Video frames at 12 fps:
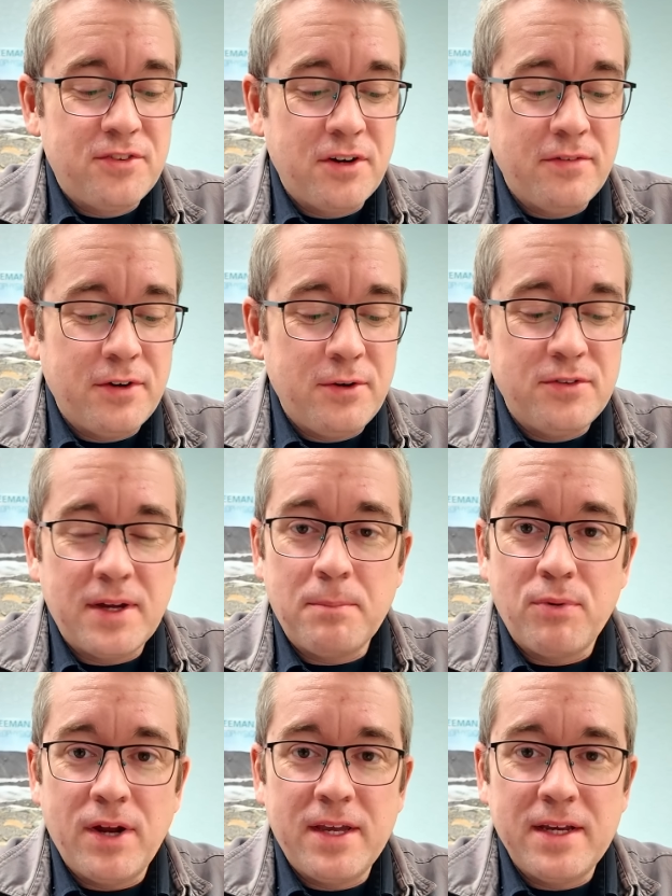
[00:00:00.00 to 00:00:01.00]
a servo is
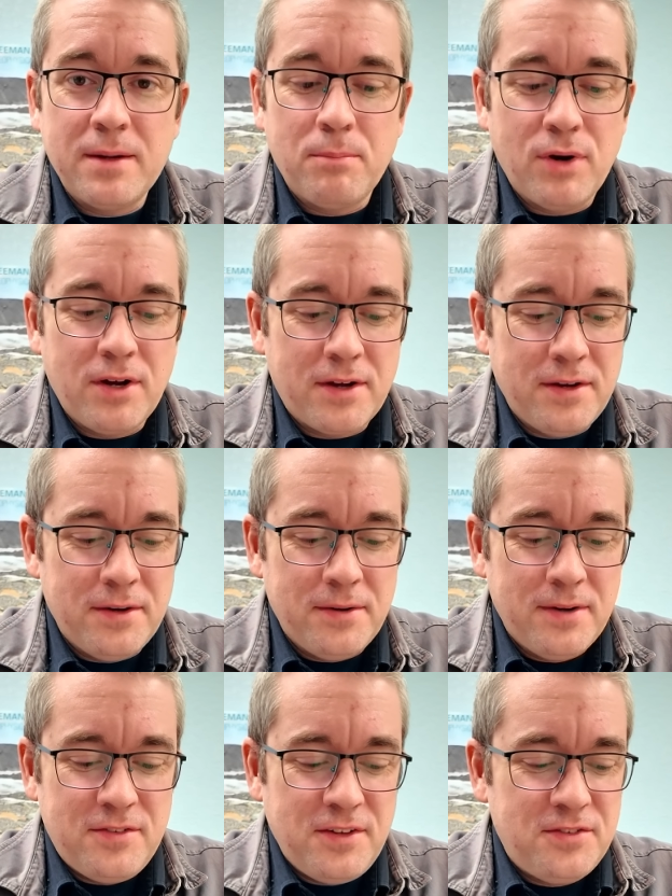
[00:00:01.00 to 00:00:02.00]
like breaking a
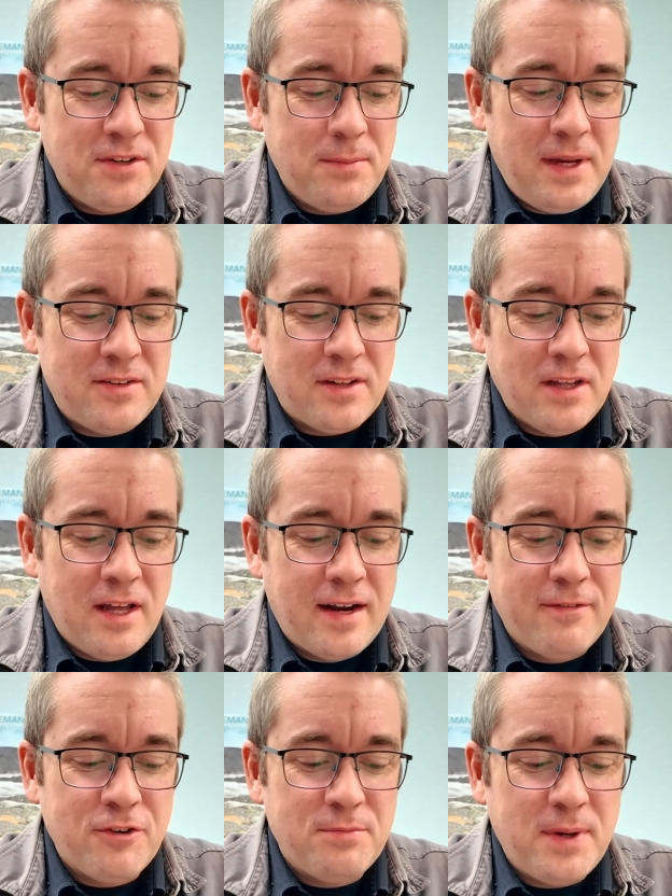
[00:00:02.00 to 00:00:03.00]
Bronco. The system has a
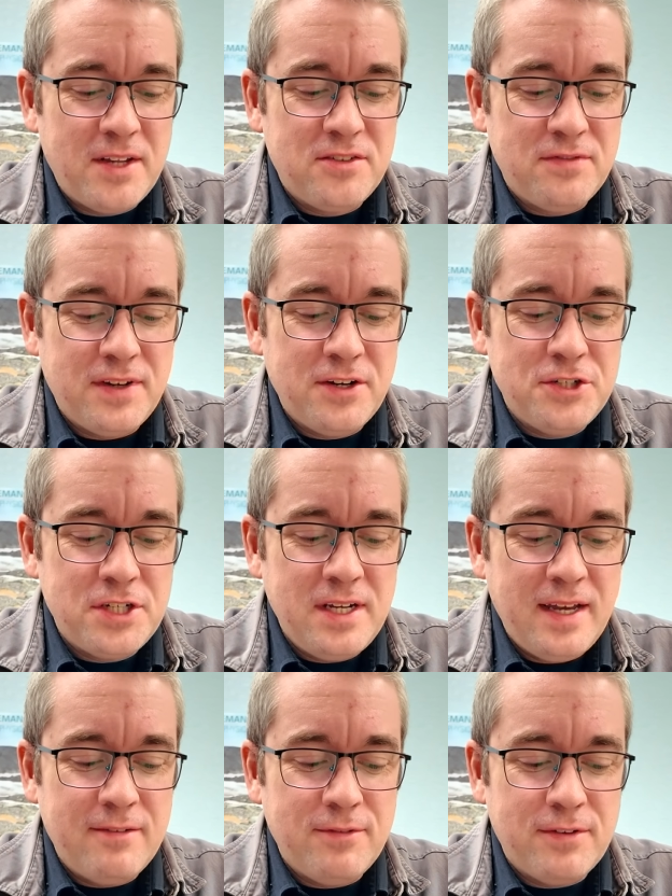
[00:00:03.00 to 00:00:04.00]
lot of responsive
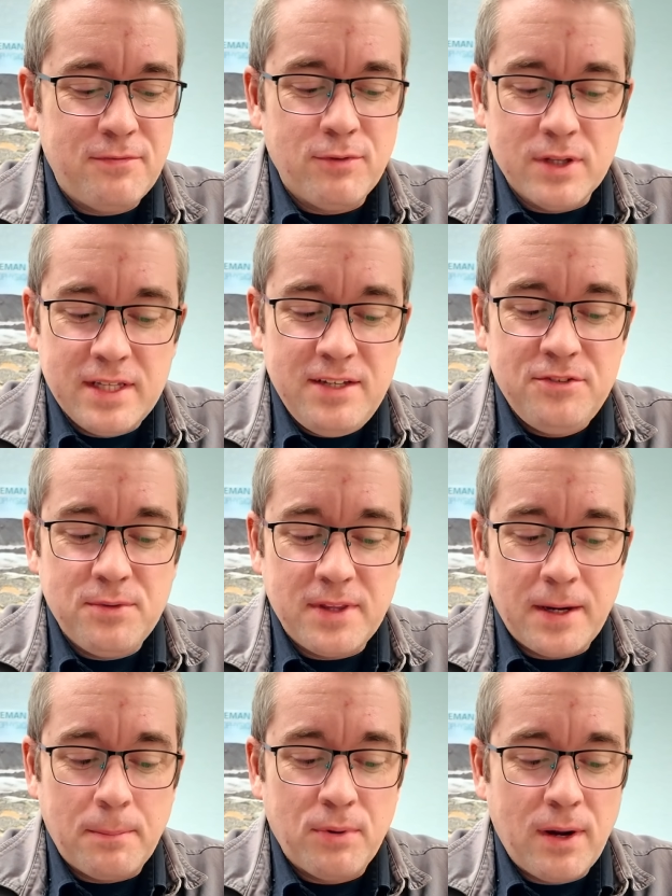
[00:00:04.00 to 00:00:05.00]
energy and with released
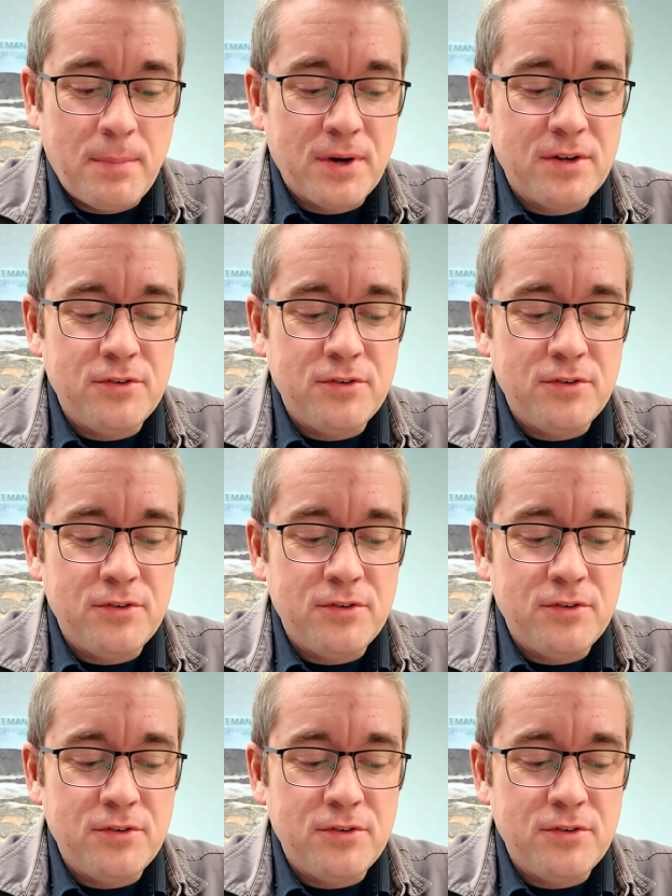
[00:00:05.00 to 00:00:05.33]
without proper